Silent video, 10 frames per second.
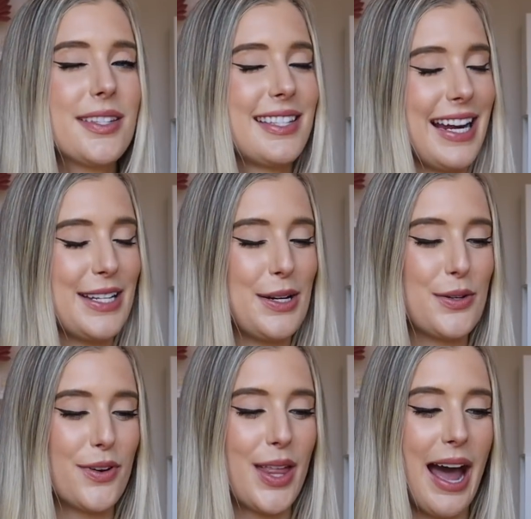Stay tuned
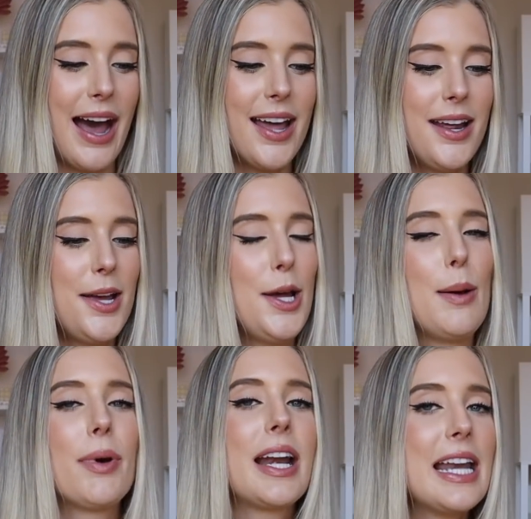for that
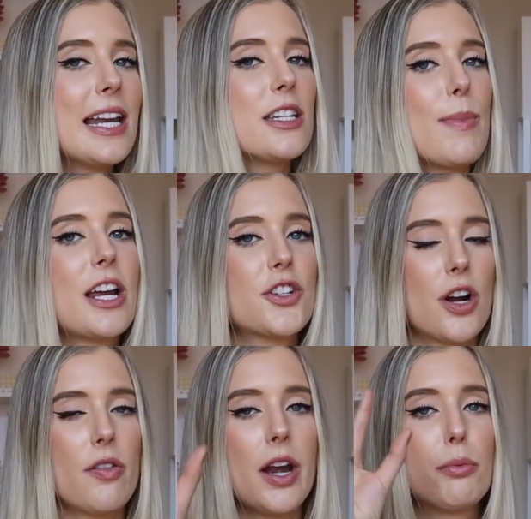but I needed to make
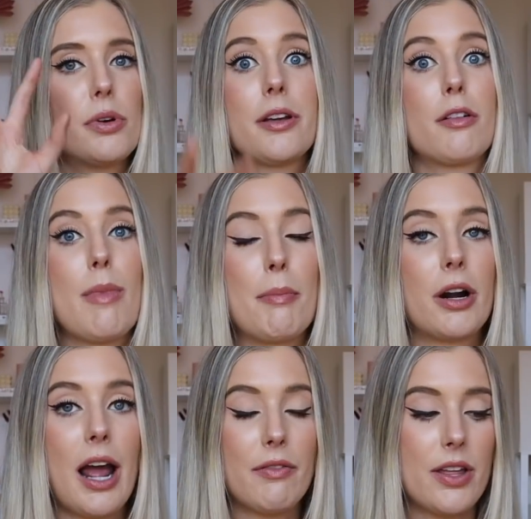sure that I really remembered
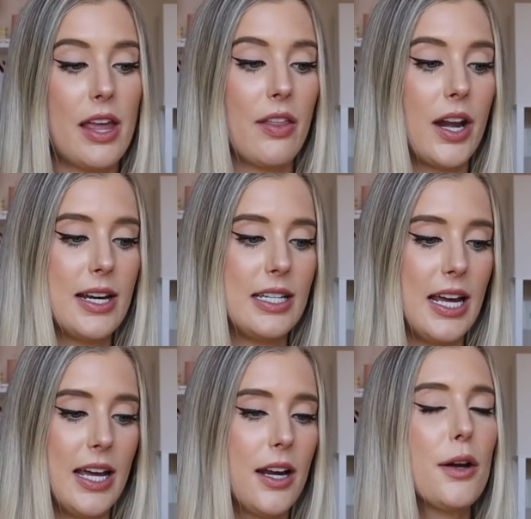everything that I
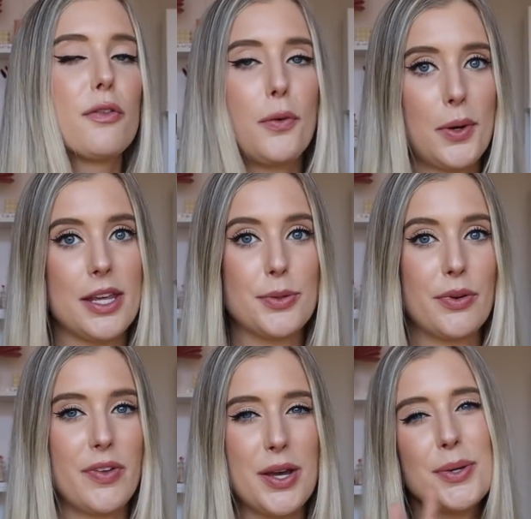did for these
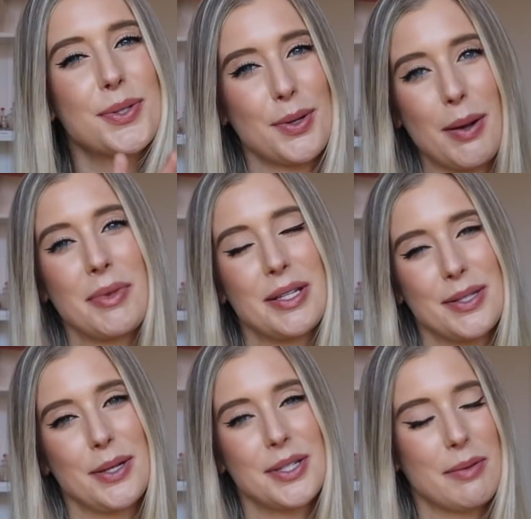reviews. So I'm
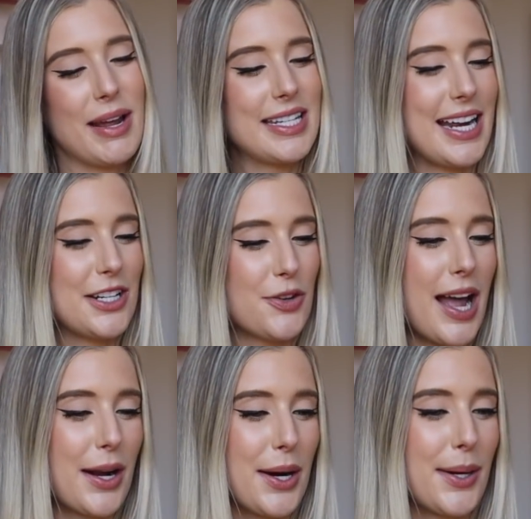consulting my tan
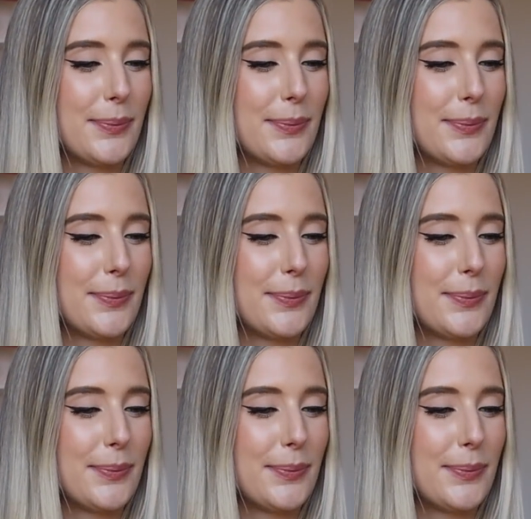tracker.